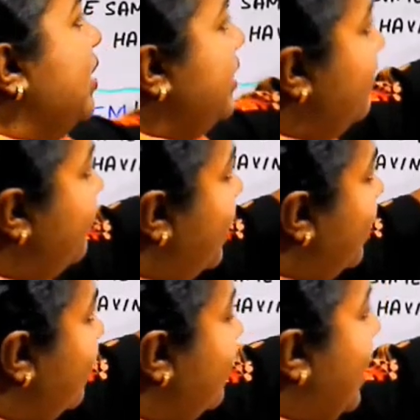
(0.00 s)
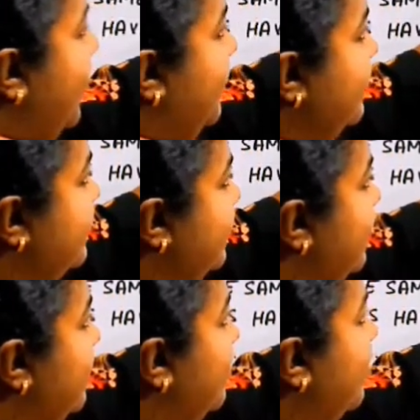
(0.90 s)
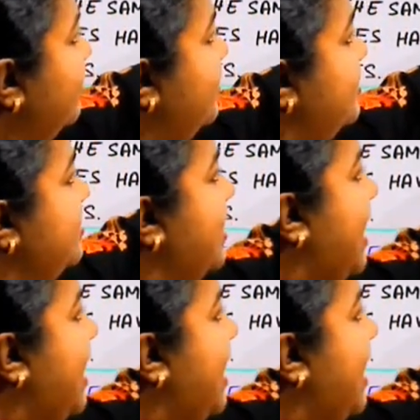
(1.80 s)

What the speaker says: a river, I can see here, this is a